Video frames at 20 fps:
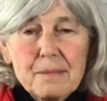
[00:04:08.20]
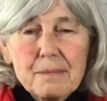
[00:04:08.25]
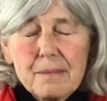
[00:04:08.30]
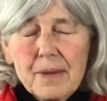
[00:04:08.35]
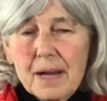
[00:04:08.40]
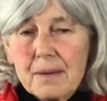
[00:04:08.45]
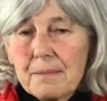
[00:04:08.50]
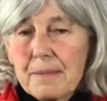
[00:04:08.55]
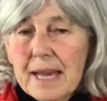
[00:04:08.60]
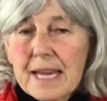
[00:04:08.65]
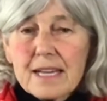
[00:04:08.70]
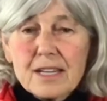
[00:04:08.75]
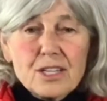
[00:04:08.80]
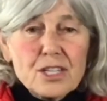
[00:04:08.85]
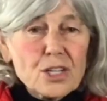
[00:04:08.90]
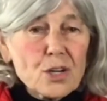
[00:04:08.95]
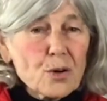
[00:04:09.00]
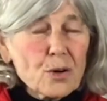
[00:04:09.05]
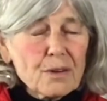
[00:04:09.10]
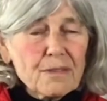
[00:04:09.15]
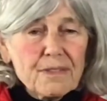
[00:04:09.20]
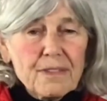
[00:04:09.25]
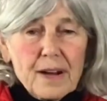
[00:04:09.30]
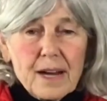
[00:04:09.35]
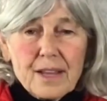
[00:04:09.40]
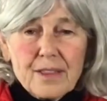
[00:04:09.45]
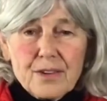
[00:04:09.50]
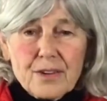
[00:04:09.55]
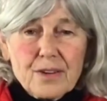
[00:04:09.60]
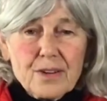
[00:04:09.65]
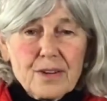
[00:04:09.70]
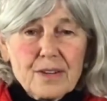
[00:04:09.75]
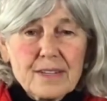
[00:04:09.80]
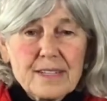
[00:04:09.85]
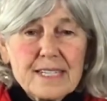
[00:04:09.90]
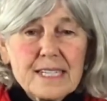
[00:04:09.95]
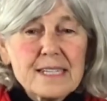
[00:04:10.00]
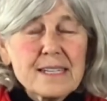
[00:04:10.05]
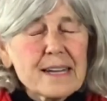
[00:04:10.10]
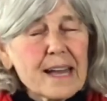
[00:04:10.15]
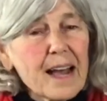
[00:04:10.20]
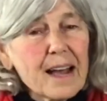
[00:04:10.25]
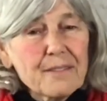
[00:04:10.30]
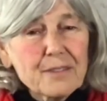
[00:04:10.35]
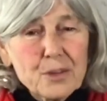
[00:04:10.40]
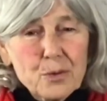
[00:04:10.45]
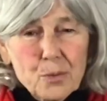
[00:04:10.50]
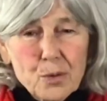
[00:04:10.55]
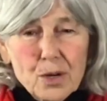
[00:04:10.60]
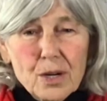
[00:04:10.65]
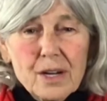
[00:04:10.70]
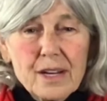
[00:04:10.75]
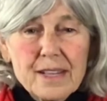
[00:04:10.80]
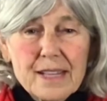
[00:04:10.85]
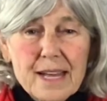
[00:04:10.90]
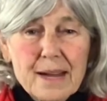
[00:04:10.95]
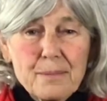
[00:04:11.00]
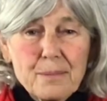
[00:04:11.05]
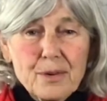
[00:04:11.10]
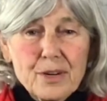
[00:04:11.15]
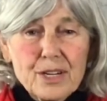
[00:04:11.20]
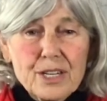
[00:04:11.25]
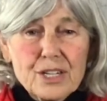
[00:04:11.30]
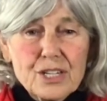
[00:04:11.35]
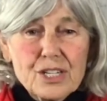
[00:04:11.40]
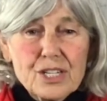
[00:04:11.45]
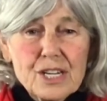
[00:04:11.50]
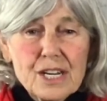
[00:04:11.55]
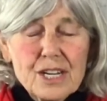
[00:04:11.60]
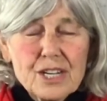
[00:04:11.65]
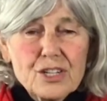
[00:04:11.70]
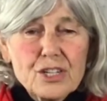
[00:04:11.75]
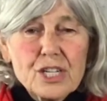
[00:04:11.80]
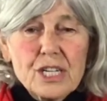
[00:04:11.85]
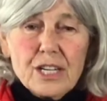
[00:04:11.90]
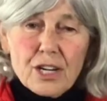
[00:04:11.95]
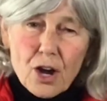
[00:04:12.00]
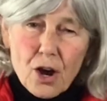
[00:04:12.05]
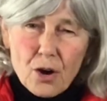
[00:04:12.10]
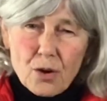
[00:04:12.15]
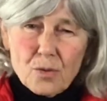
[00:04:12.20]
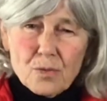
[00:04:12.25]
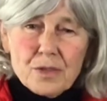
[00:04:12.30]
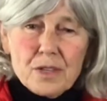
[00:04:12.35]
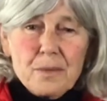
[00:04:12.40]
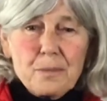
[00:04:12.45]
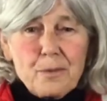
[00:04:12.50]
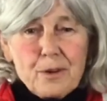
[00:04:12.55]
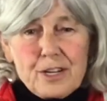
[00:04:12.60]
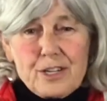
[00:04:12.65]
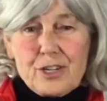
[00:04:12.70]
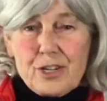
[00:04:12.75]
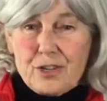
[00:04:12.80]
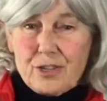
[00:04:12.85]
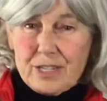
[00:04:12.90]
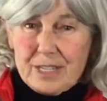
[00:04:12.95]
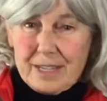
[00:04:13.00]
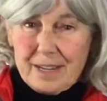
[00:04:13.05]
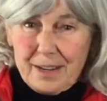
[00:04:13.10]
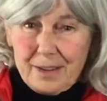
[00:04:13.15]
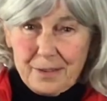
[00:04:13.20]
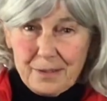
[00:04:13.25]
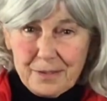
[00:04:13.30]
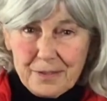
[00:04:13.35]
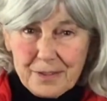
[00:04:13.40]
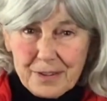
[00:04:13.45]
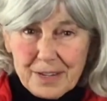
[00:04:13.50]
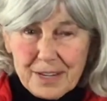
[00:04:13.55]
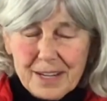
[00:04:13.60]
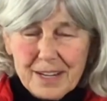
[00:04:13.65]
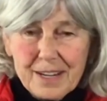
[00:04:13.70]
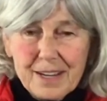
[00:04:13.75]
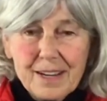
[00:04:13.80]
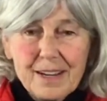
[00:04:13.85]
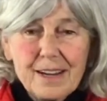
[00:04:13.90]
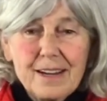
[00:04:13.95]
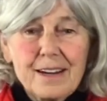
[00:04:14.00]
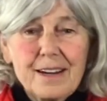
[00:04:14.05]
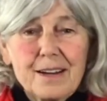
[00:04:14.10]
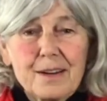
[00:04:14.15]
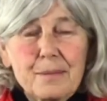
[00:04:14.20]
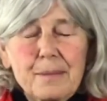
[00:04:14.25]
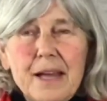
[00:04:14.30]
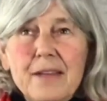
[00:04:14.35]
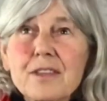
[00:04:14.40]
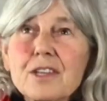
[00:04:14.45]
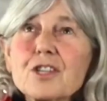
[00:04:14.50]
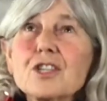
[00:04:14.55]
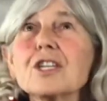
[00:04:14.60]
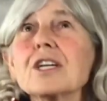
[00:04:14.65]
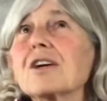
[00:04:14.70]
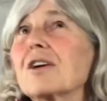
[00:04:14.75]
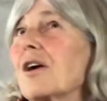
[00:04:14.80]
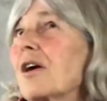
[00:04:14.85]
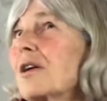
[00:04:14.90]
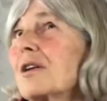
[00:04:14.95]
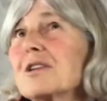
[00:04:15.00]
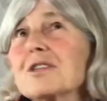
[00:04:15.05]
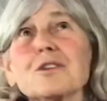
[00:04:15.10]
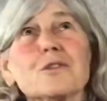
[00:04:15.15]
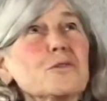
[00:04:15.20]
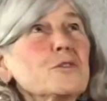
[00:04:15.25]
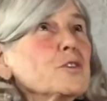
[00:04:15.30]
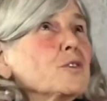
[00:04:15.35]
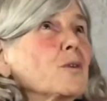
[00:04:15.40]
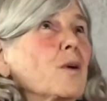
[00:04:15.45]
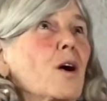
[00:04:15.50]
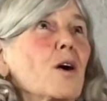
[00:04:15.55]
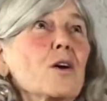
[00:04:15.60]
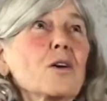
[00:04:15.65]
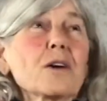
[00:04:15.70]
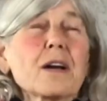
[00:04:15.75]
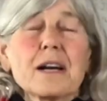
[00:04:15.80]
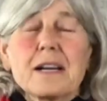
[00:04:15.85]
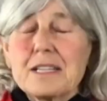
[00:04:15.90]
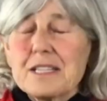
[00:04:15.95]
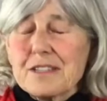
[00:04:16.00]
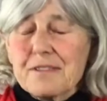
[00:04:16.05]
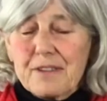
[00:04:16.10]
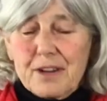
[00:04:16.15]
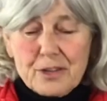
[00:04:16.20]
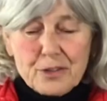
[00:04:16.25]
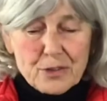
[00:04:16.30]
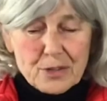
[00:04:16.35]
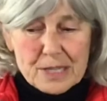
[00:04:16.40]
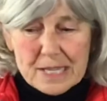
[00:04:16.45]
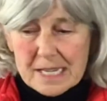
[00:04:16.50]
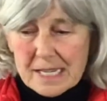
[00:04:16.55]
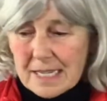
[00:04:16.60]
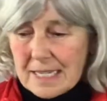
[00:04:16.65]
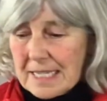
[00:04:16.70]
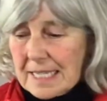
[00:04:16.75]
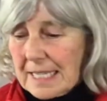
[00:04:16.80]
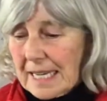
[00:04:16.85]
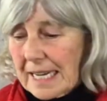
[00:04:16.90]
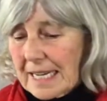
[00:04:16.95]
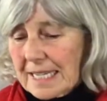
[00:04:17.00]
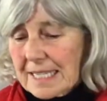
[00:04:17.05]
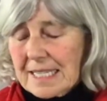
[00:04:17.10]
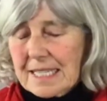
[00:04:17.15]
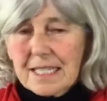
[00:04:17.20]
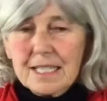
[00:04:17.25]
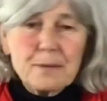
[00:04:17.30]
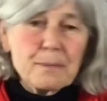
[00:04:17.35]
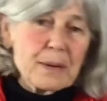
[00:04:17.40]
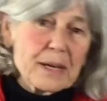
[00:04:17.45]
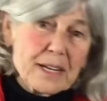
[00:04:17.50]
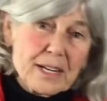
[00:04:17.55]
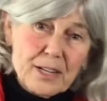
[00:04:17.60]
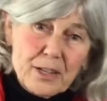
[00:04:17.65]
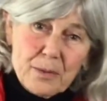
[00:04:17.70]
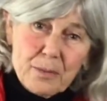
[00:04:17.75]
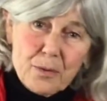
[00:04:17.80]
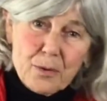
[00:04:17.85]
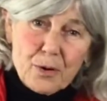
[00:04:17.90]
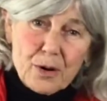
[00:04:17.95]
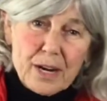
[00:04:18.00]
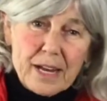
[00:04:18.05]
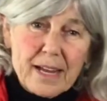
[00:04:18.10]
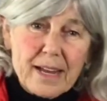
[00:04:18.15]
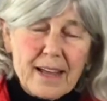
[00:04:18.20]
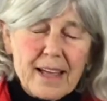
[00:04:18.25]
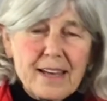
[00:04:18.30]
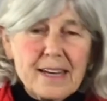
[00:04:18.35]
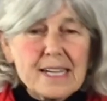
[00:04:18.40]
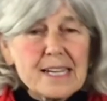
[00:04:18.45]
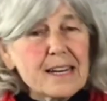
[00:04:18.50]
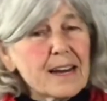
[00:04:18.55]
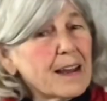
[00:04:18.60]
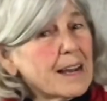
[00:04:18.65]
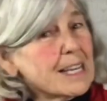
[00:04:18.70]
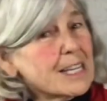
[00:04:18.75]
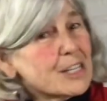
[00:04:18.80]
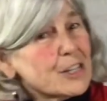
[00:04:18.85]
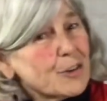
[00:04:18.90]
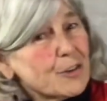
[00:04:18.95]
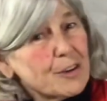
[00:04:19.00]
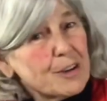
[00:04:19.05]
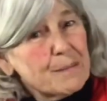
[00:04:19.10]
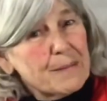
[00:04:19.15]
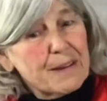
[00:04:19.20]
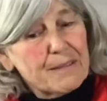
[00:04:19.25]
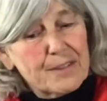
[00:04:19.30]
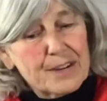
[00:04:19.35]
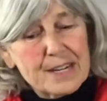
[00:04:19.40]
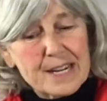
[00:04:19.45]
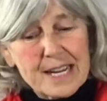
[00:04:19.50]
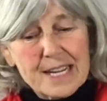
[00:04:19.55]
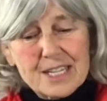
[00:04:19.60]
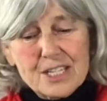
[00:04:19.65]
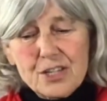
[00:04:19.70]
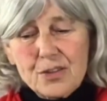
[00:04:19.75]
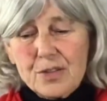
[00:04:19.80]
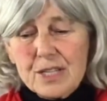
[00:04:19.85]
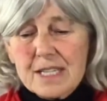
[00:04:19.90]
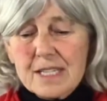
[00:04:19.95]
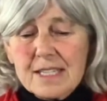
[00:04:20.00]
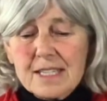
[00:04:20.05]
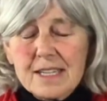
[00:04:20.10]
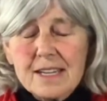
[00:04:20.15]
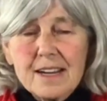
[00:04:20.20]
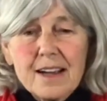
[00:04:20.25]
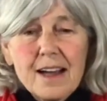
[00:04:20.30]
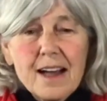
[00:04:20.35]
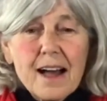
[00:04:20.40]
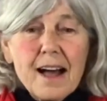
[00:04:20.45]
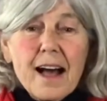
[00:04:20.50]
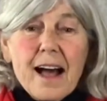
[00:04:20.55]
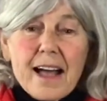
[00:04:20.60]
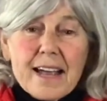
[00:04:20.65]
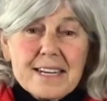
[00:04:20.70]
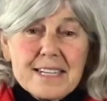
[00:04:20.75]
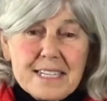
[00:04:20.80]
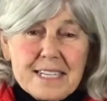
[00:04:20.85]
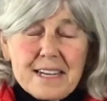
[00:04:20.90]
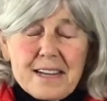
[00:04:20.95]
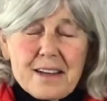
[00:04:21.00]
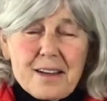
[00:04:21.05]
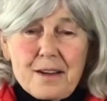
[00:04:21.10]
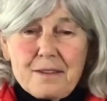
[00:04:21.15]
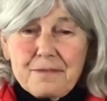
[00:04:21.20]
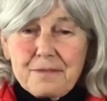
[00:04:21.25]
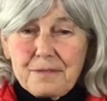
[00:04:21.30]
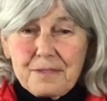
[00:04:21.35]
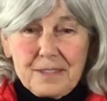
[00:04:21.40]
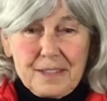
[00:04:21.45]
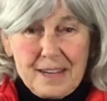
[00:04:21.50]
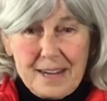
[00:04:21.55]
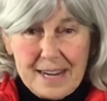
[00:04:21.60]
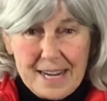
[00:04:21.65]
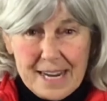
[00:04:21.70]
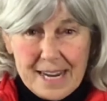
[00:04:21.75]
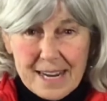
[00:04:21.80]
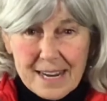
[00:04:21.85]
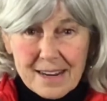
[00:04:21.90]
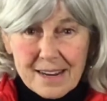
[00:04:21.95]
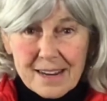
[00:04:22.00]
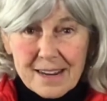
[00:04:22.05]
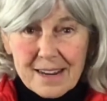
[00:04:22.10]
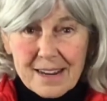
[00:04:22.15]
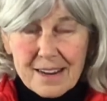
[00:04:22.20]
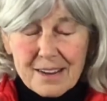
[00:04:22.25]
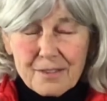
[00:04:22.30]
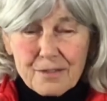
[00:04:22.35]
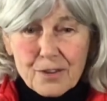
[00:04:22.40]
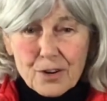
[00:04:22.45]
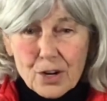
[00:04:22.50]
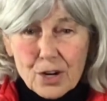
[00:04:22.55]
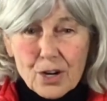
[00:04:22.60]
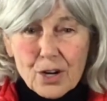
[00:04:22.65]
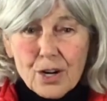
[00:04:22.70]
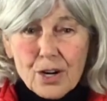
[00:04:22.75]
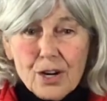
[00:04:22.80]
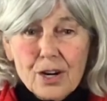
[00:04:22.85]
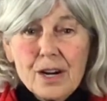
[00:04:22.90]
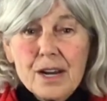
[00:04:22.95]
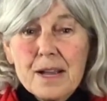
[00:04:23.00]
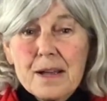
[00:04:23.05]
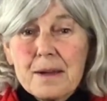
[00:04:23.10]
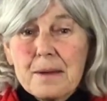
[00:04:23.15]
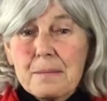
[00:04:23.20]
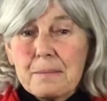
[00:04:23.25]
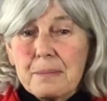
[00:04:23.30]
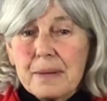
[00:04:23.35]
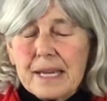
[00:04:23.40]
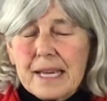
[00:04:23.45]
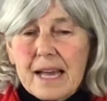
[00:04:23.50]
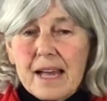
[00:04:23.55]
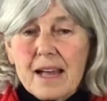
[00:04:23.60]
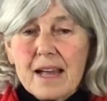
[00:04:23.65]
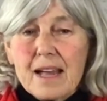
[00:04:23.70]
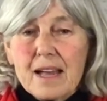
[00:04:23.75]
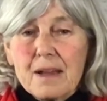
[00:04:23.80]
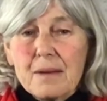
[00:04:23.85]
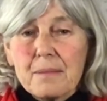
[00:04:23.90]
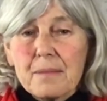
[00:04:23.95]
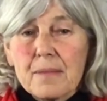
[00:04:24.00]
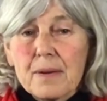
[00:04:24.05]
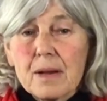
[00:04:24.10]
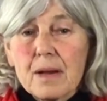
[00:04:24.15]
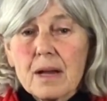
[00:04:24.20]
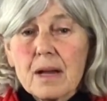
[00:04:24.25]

make it so her father didn't have to work on that bridge. She could own the bridge herself. And then she could also do all kinds of other things like sleep in the morning and eat ice cream every day. So this idea of flying for her became